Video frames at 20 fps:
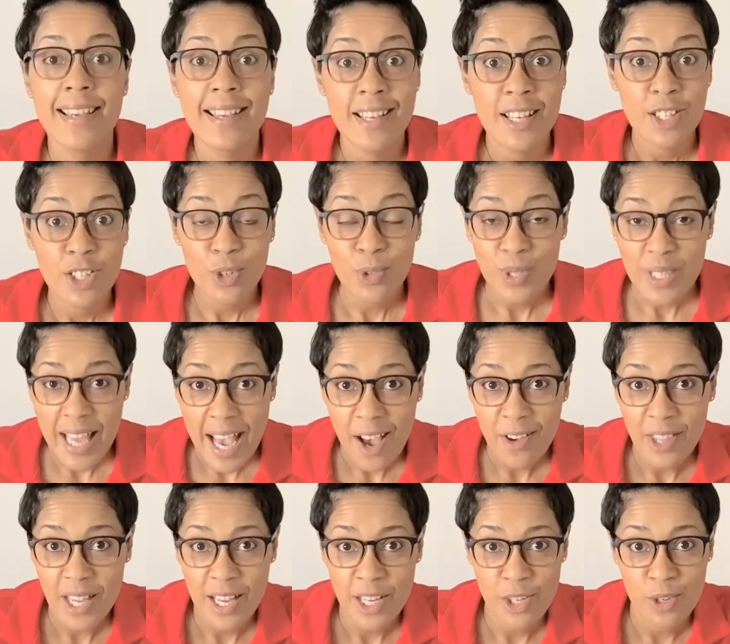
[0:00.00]
So now
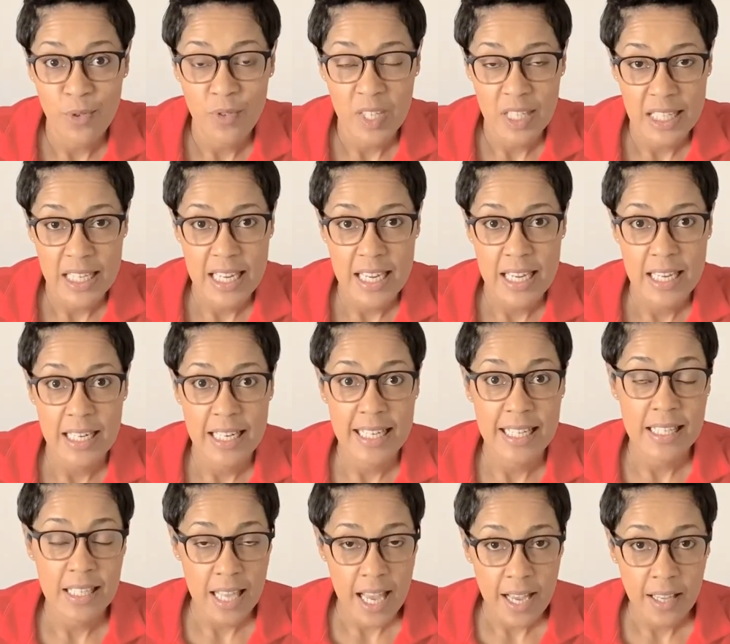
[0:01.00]
that you've seen
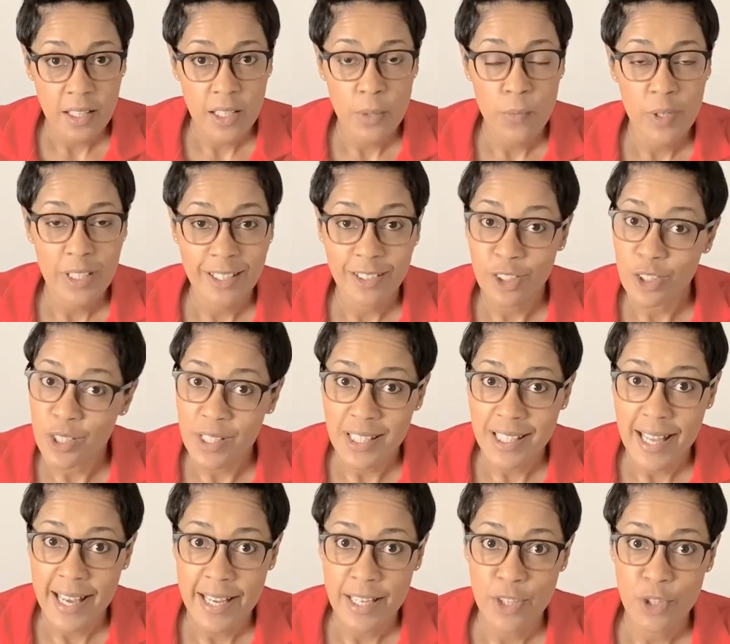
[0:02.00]
exactly what it looks
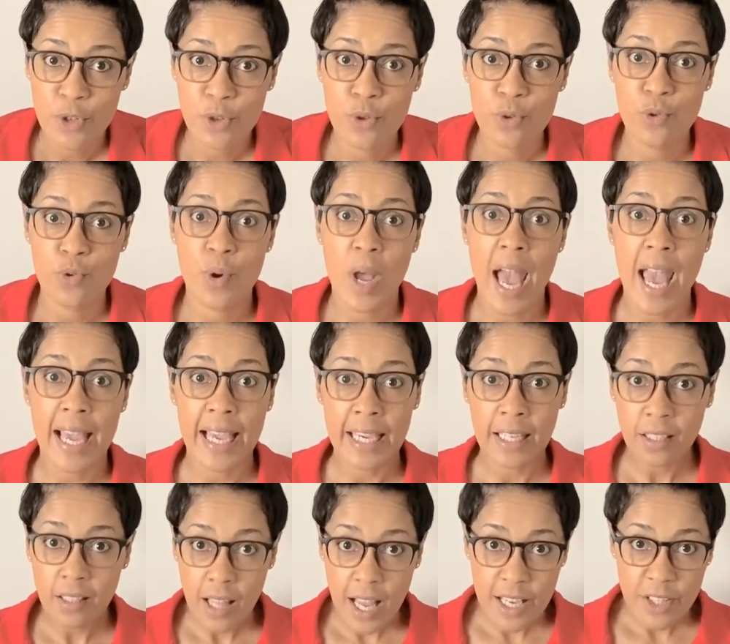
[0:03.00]
like to
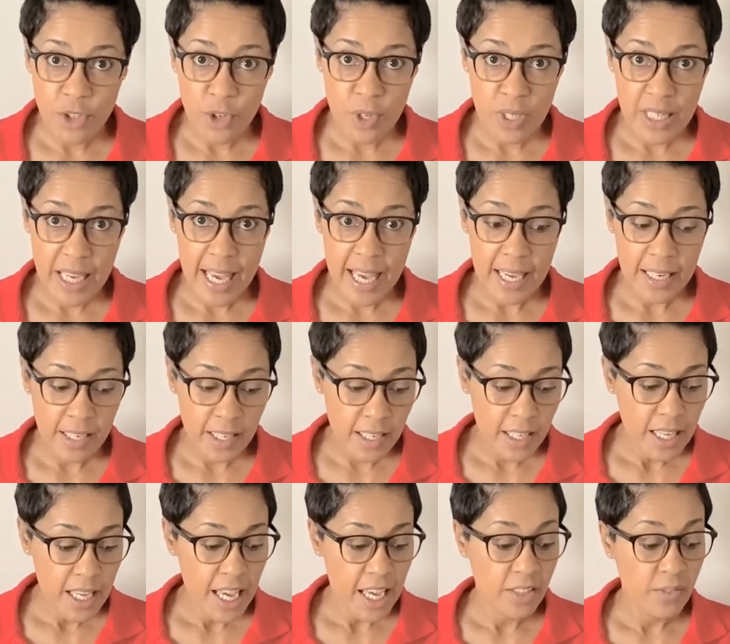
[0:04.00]
analyze your data
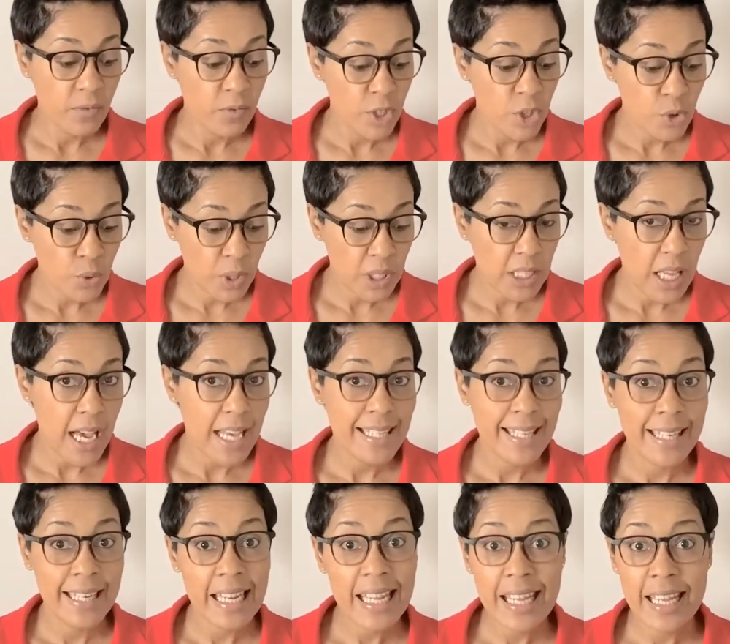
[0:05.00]
and visualize
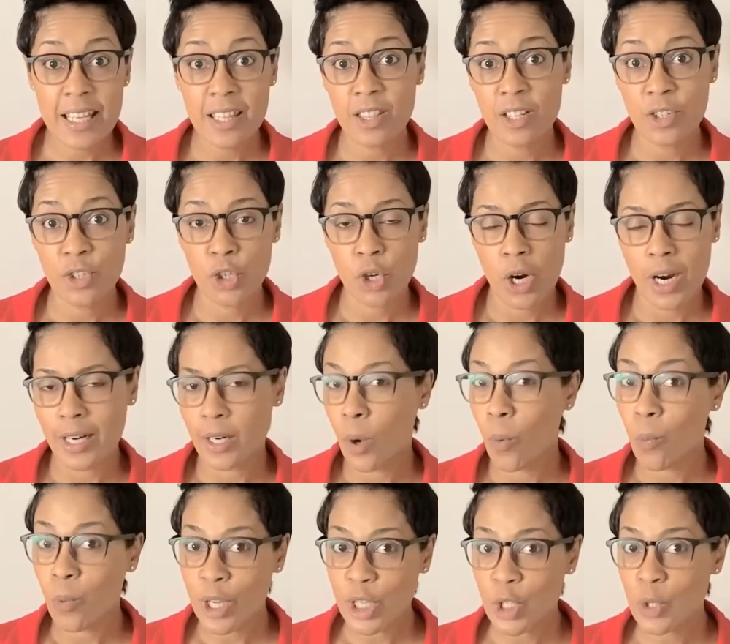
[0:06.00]
it in the chart,
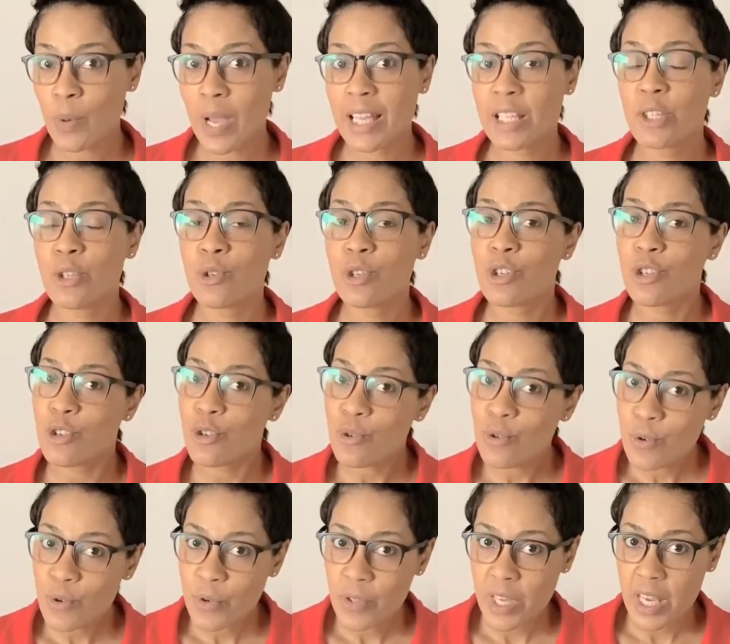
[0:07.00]
which way do
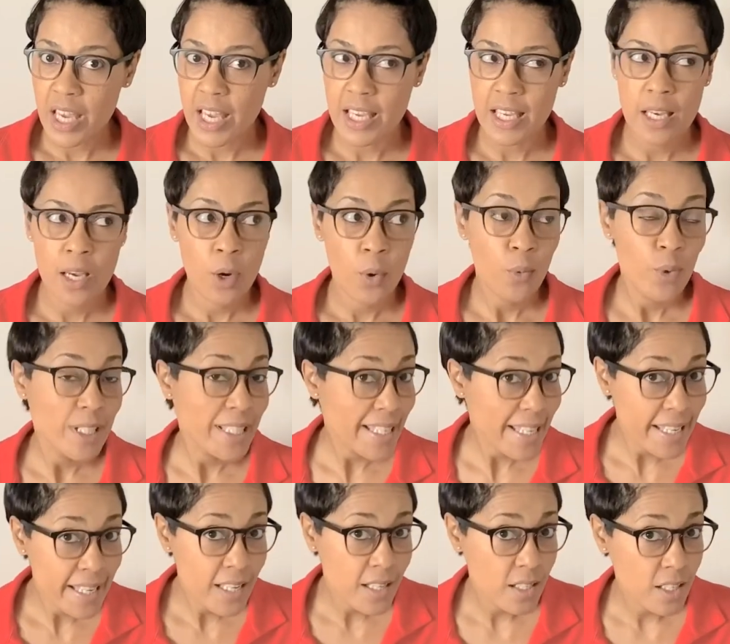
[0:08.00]
you think was
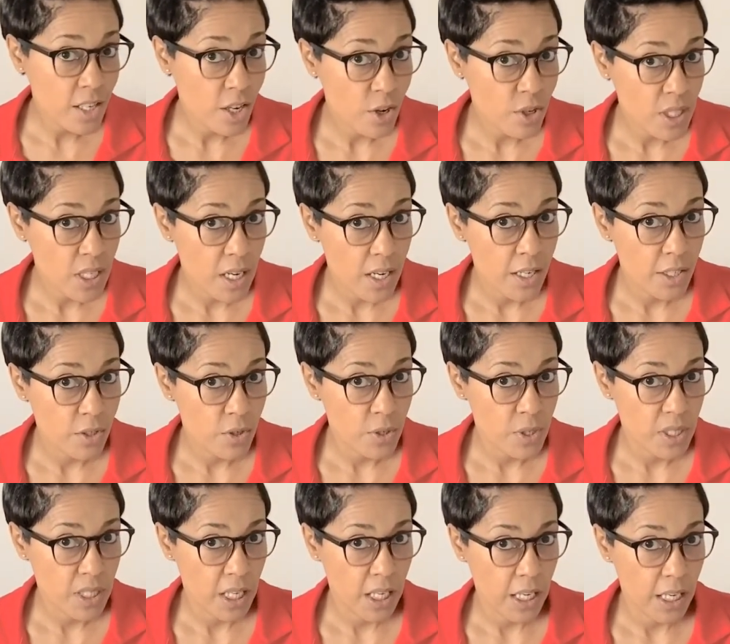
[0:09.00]
easier to
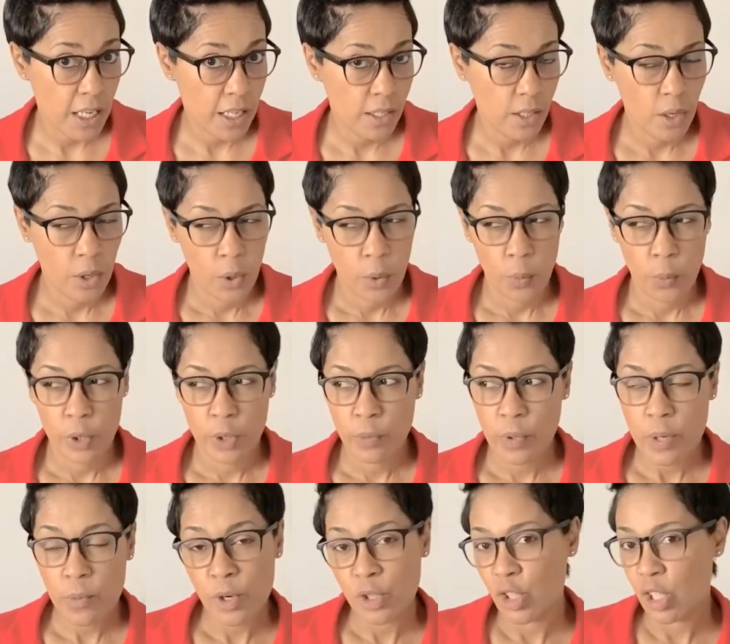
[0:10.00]
understand? When we
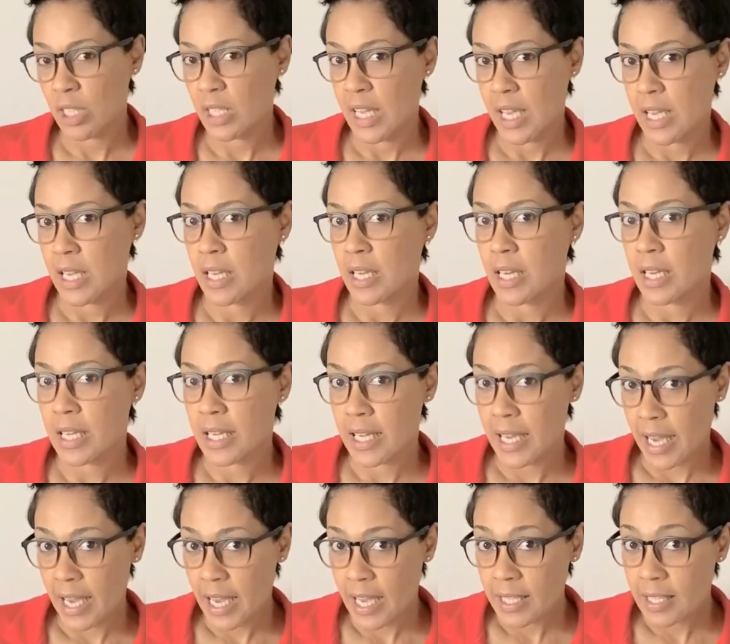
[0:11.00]
were just taking a
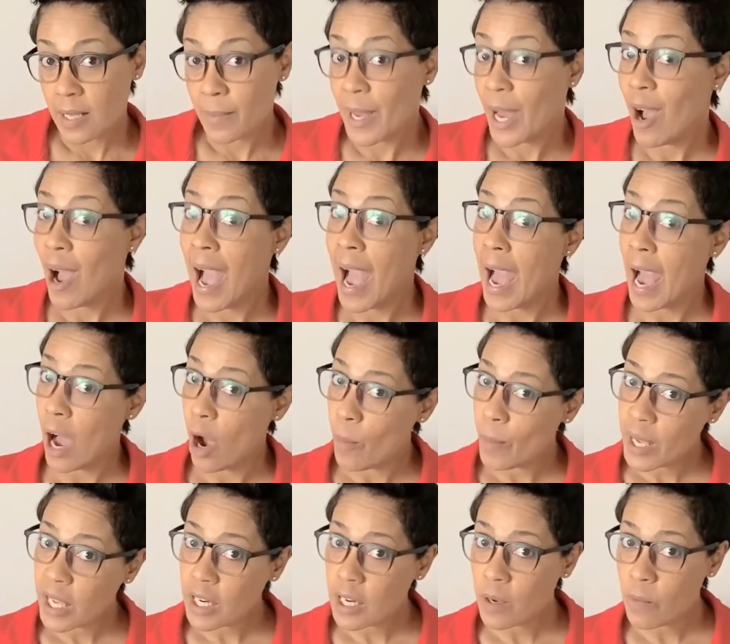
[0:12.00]
guess about how
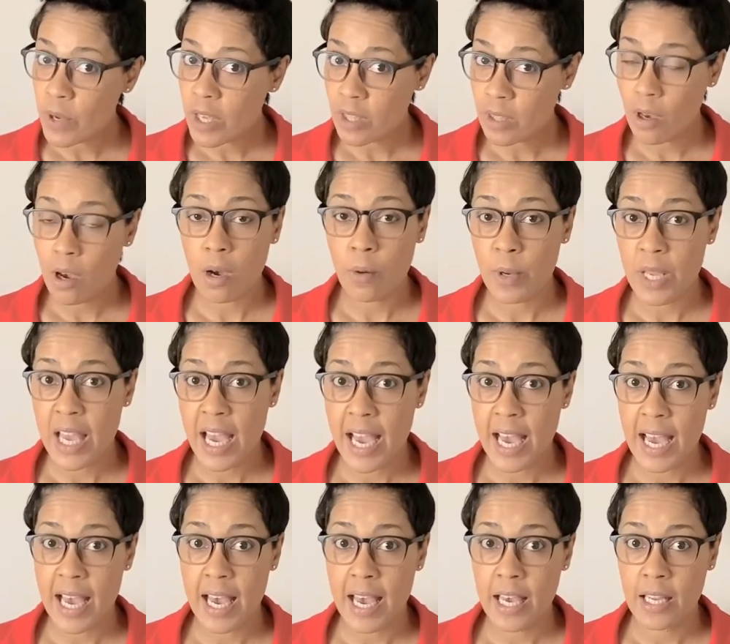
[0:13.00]
many we thought we
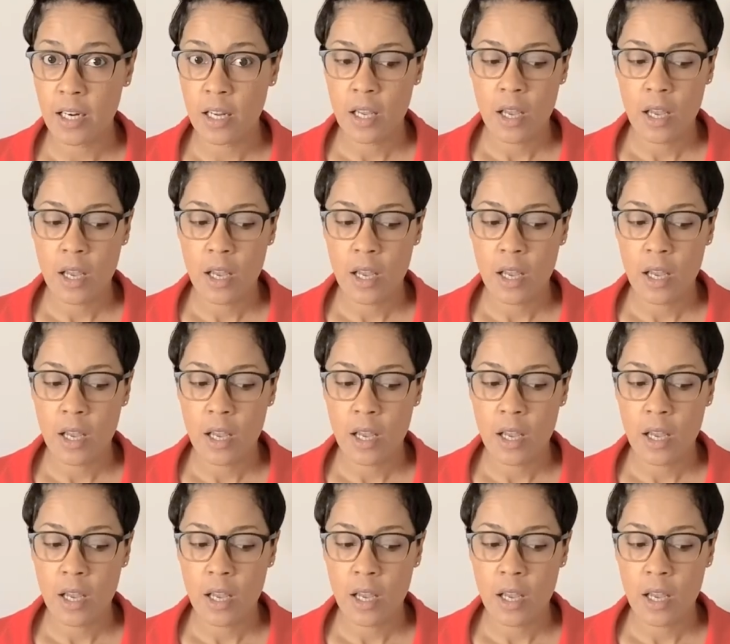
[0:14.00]
had,